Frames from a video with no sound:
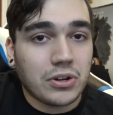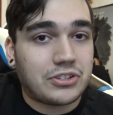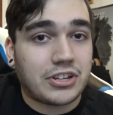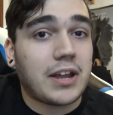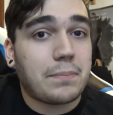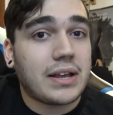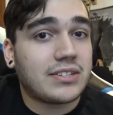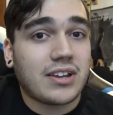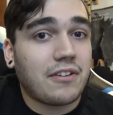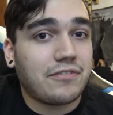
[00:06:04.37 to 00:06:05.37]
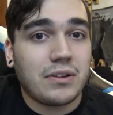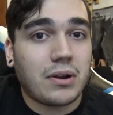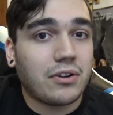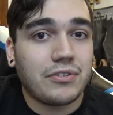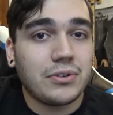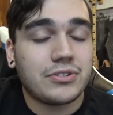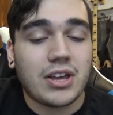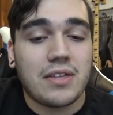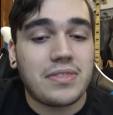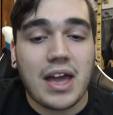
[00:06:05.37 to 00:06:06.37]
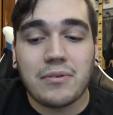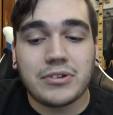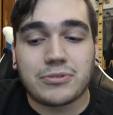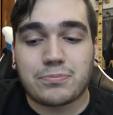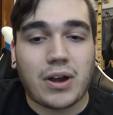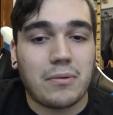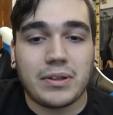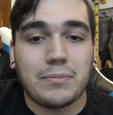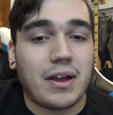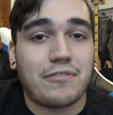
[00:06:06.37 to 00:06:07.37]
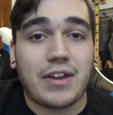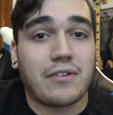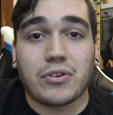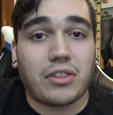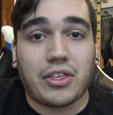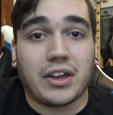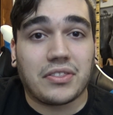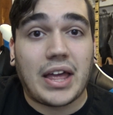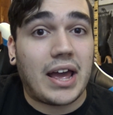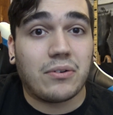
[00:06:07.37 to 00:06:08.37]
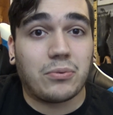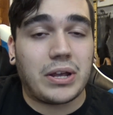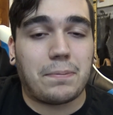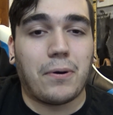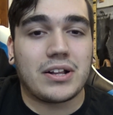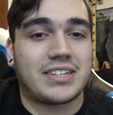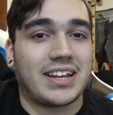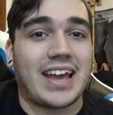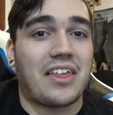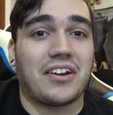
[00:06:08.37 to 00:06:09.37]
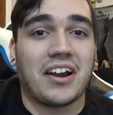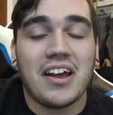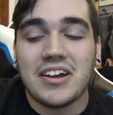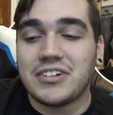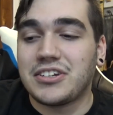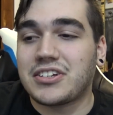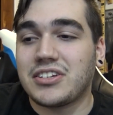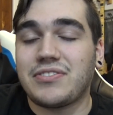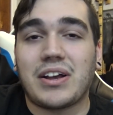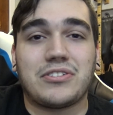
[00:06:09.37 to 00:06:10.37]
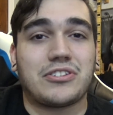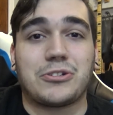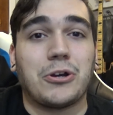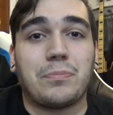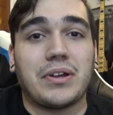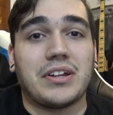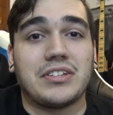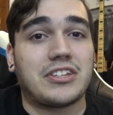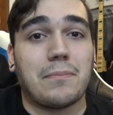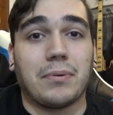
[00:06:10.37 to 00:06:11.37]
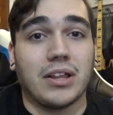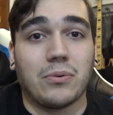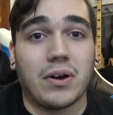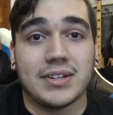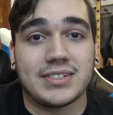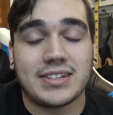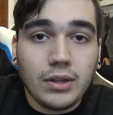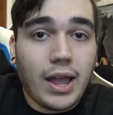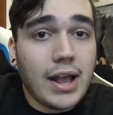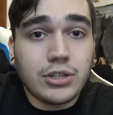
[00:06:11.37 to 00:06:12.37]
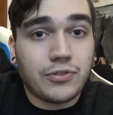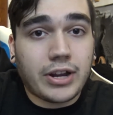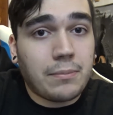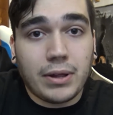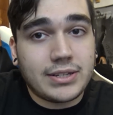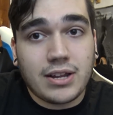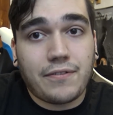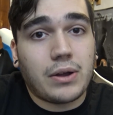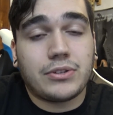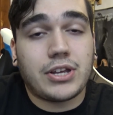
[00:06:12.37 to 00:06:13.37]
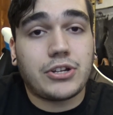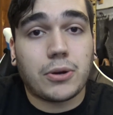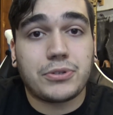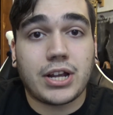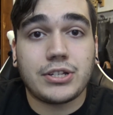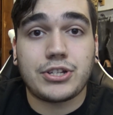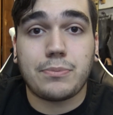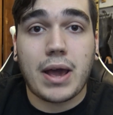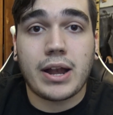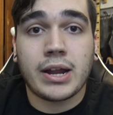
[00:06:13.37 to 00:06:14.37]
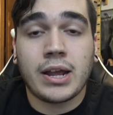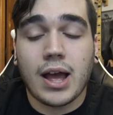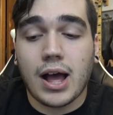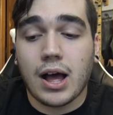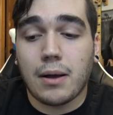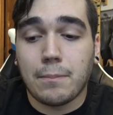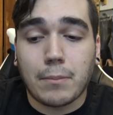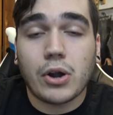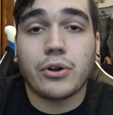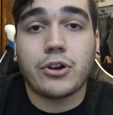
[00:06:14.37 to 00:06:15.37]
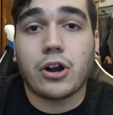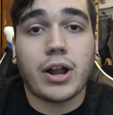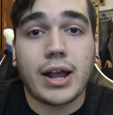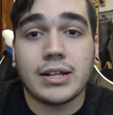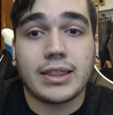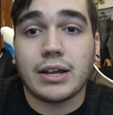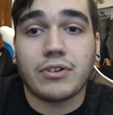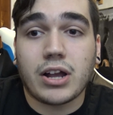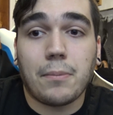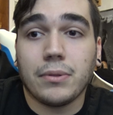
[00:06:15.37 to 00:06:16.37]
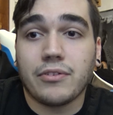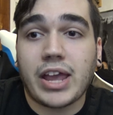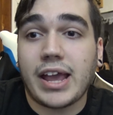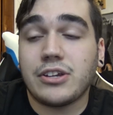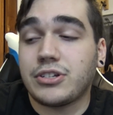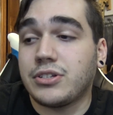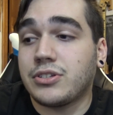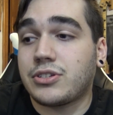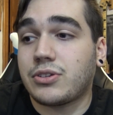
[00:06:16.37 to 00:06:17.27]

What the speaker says: skit-based stuff in my reviews, and that was probably my favorite thing that we put together, just because of how stupid and simple it was. As for gameplay stuff, I would say Derps Against Humanity. Mario Kart, I can think of a couple of occasions